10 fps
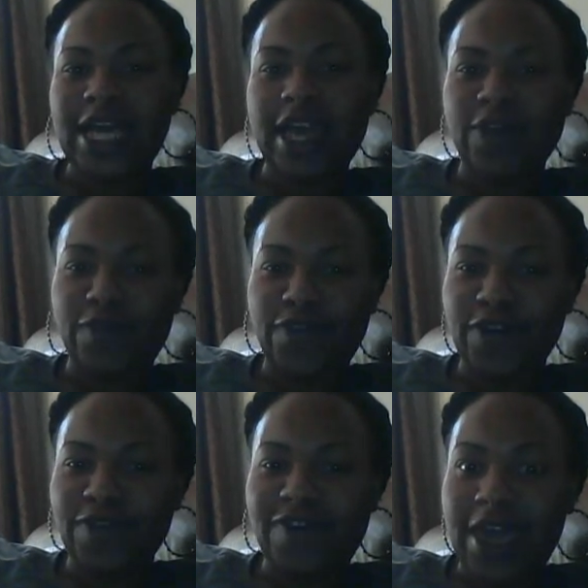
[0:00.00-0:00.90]
How can you
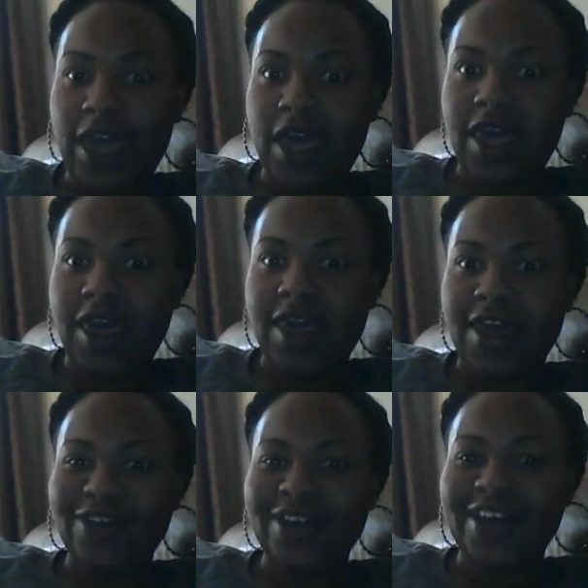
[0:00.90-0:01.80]
feel fat?
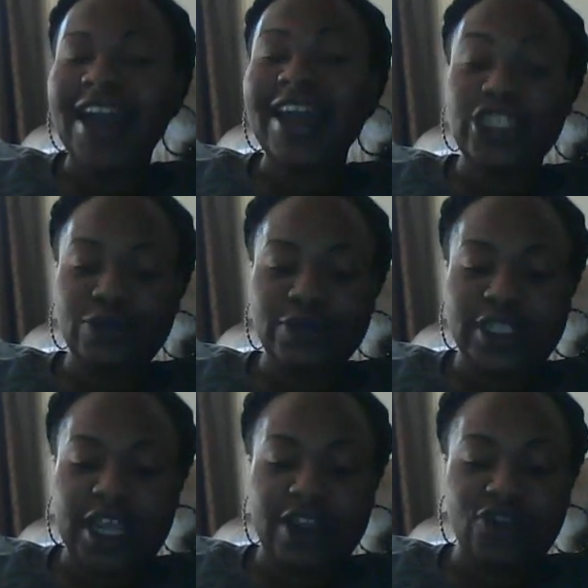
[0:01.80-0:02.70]
I guess she was
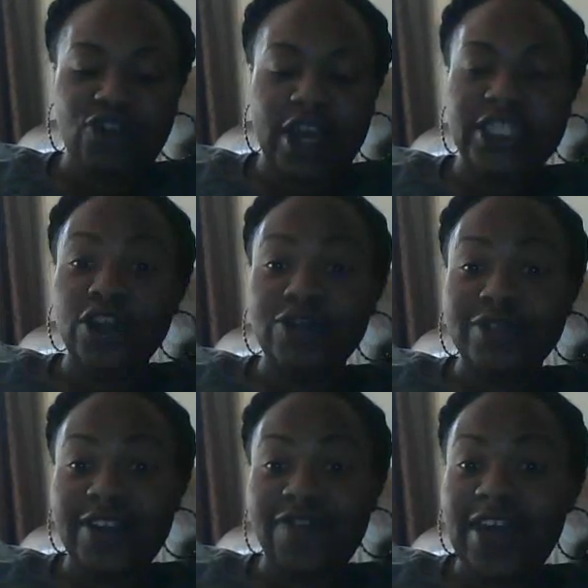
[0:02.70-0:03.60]
trying to
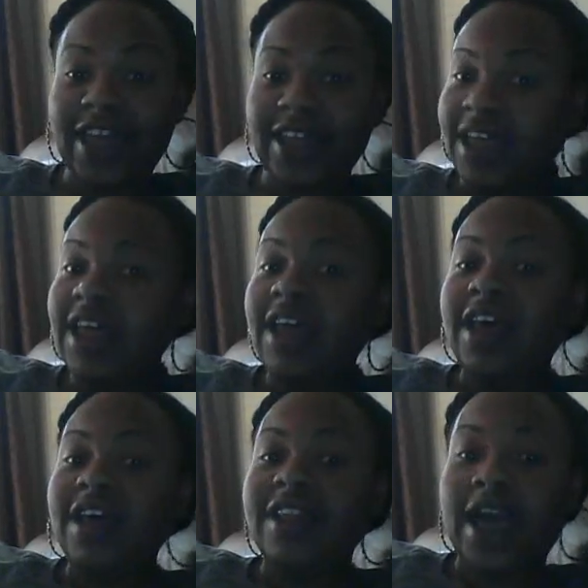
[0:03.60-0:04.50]
allude to the fact,
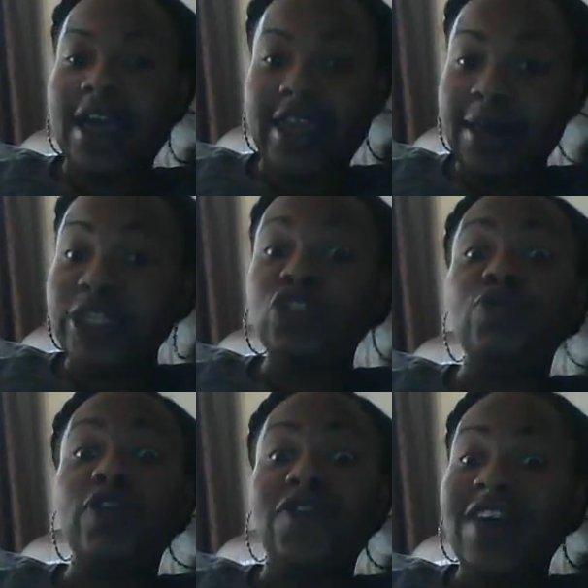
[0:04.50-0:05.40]
like, yeah, bitch,
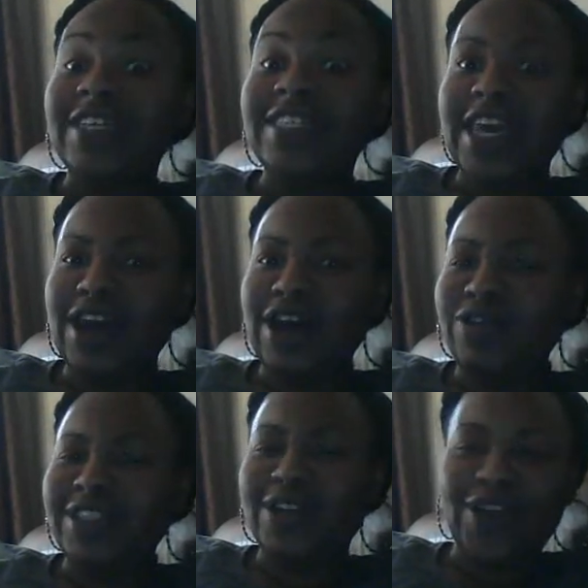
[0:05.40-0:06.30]
you was fat as
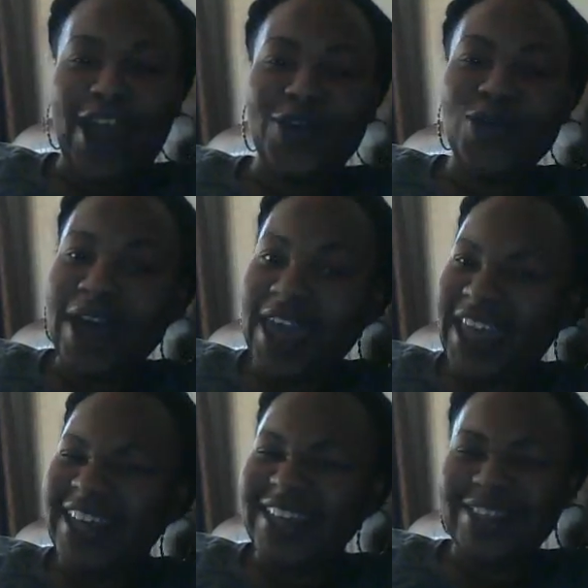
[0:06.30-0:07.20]
hell. So now you
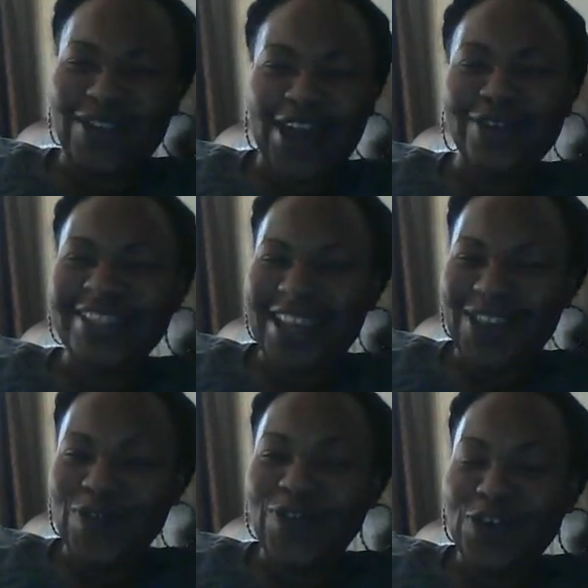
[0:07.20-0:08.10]
180, and so now you
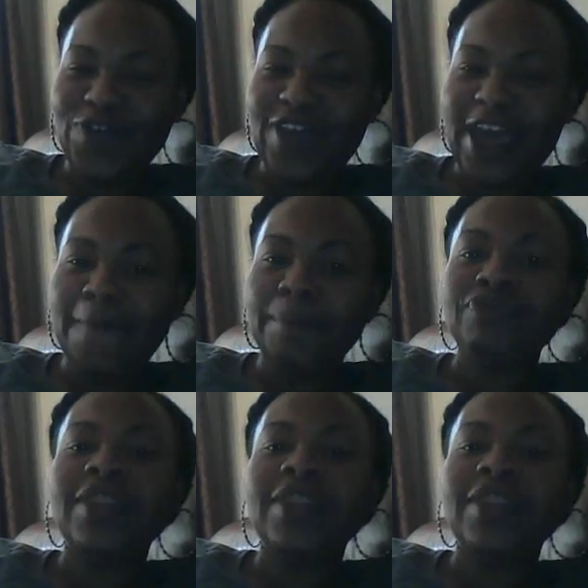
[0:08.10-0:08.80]
saying you feel fat.